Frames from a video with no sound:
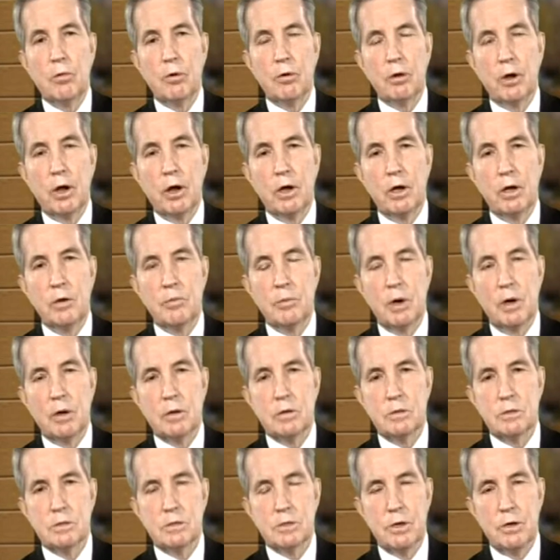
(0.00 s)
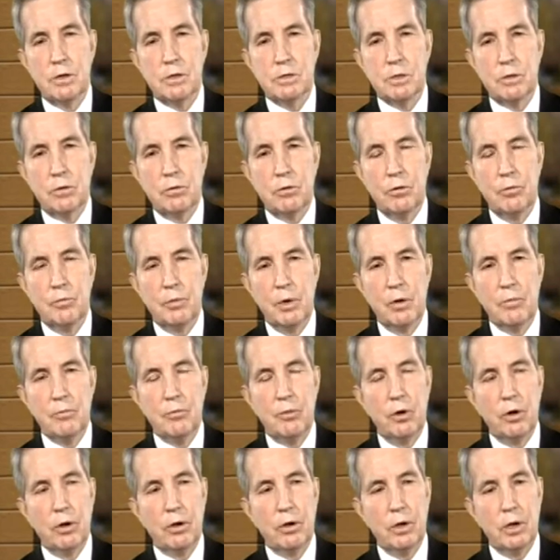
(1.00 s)
we're talking about citizen group
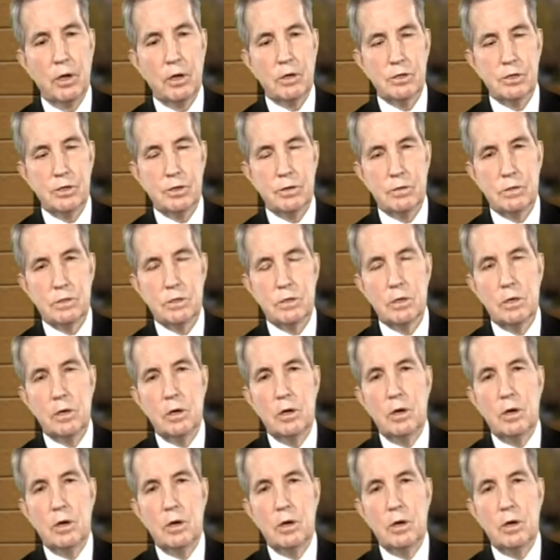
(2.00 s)
input issues,